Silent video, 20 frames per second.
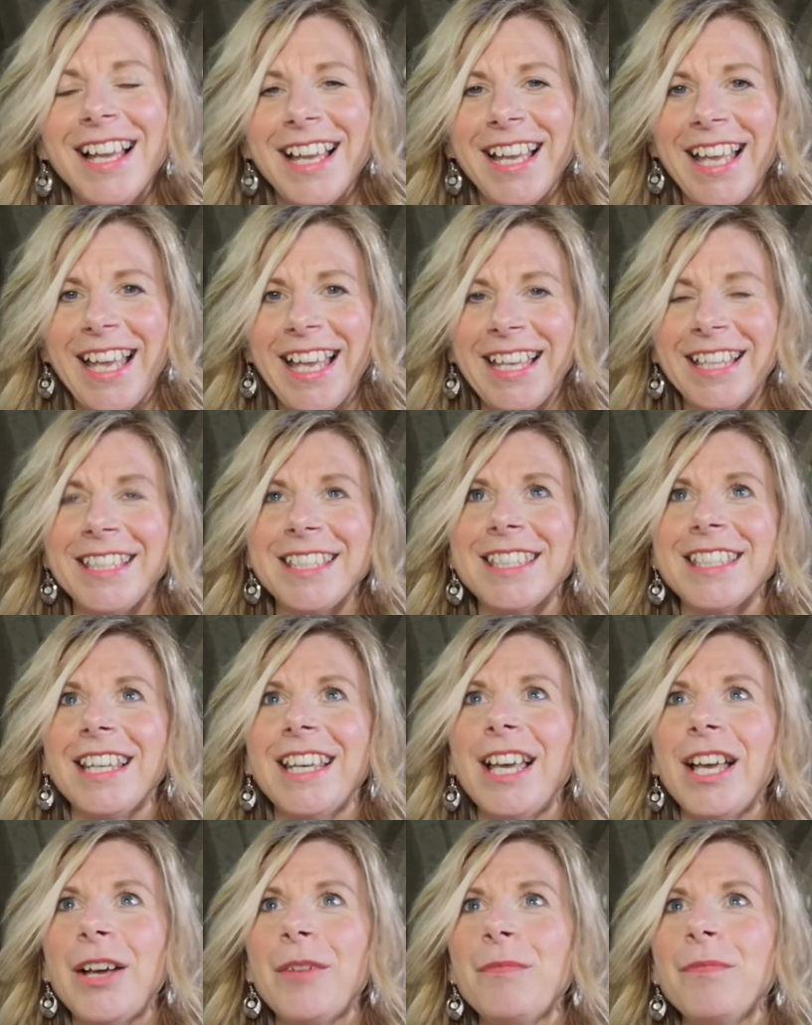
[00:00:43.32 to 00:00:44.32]
at
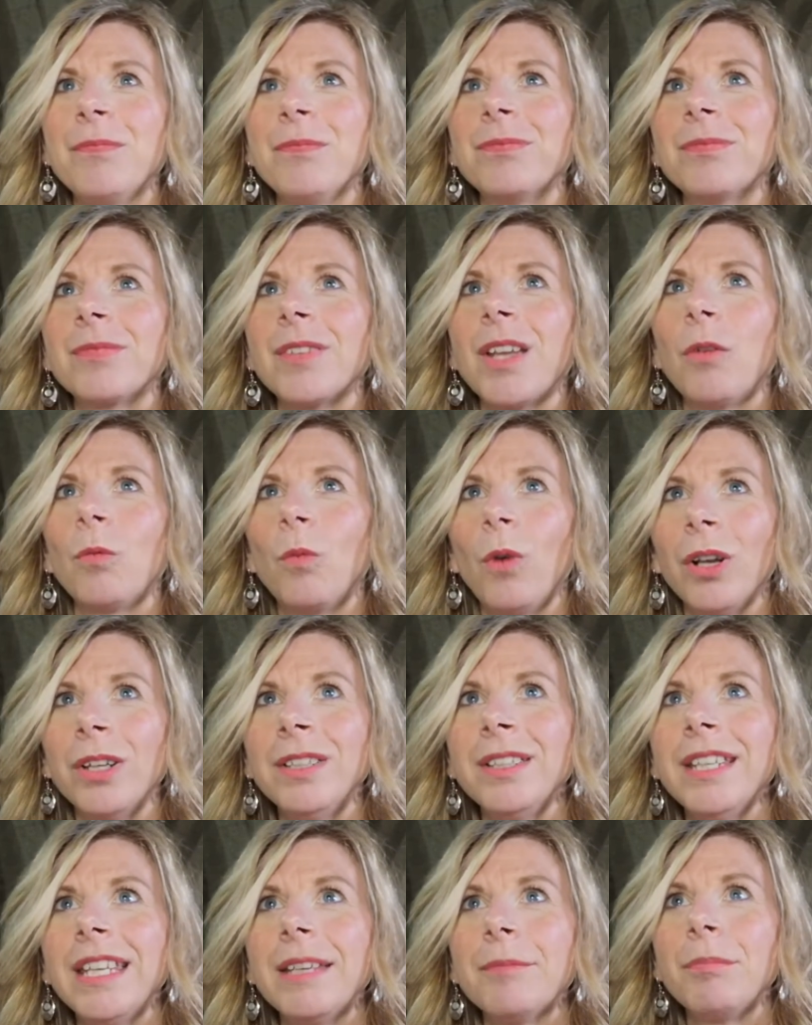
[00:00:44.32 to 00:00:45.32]

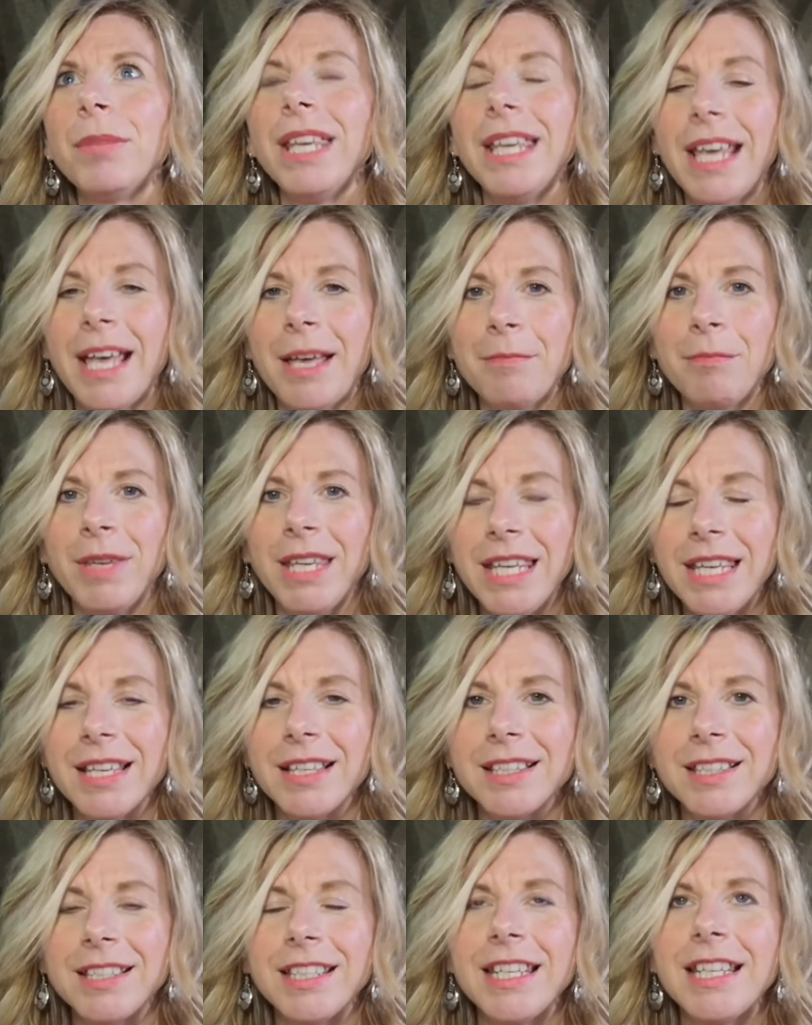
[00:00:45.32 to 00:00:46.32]
1 p.m.
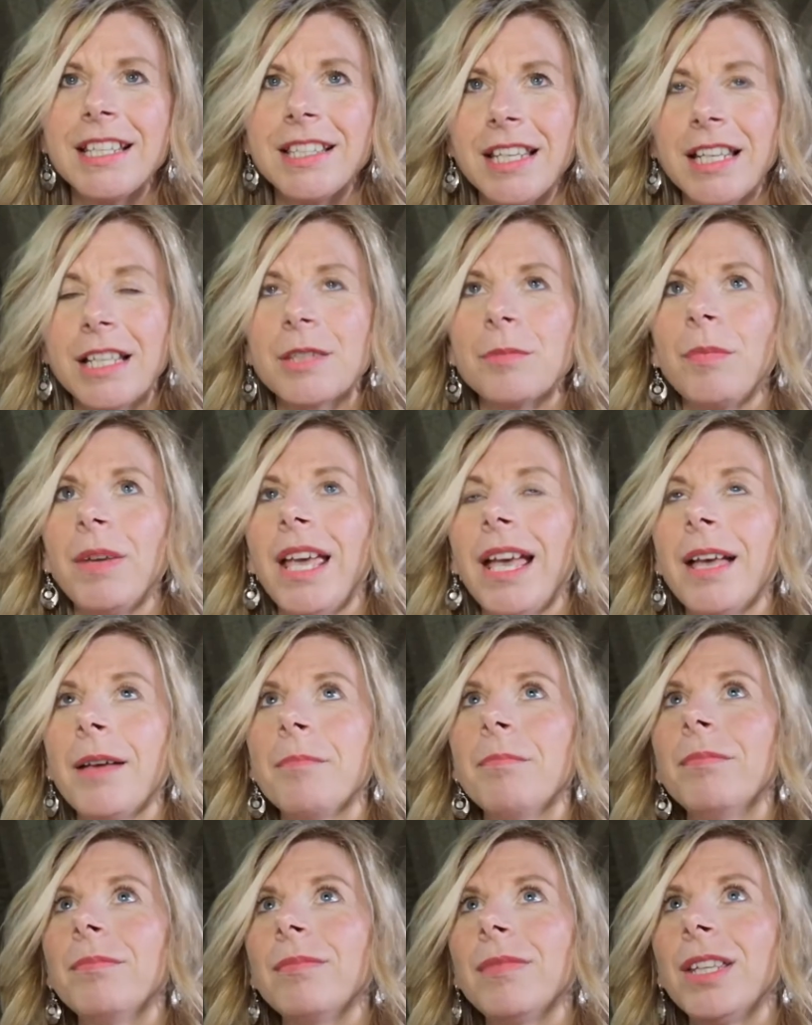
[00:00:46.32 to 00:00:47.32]
EST, 6
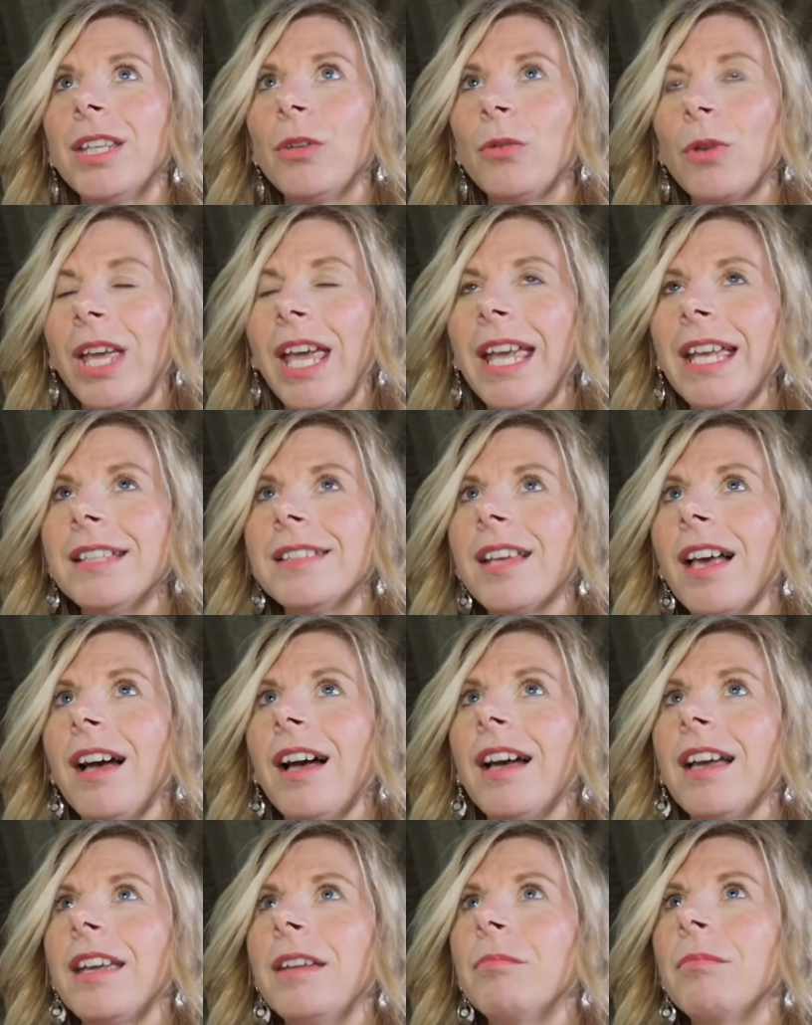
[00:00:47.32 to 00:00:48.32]
p.m. UK
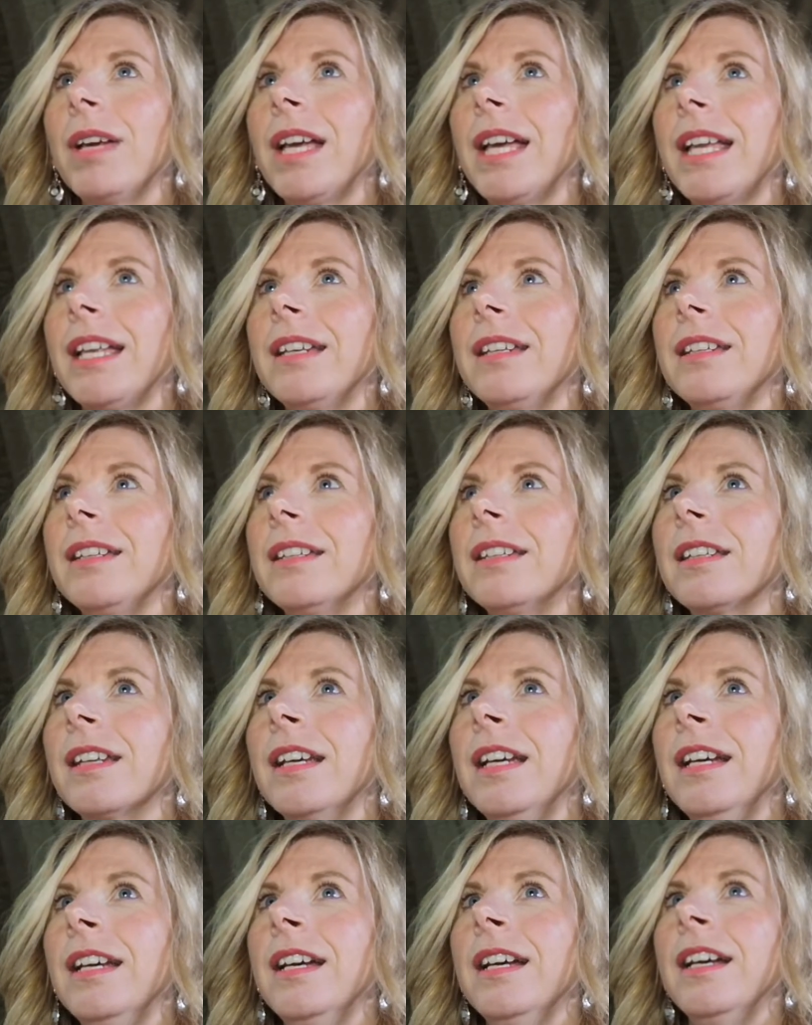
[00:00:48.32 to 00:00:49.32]
time, and
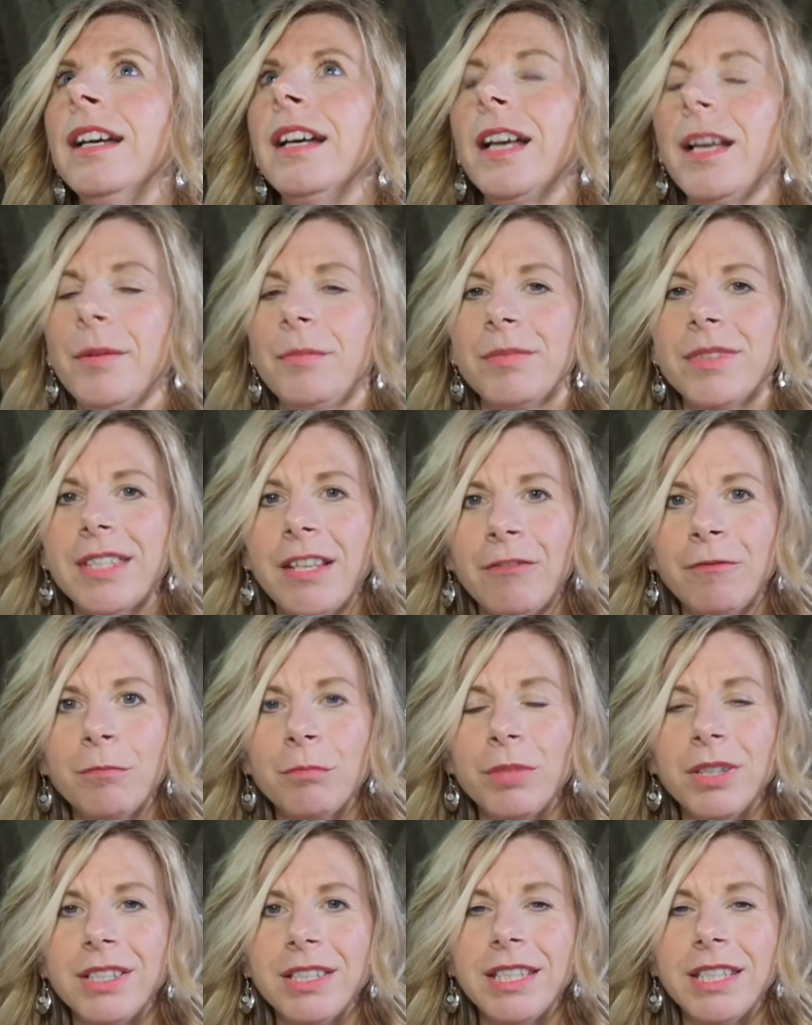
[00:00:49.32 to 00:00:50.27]
7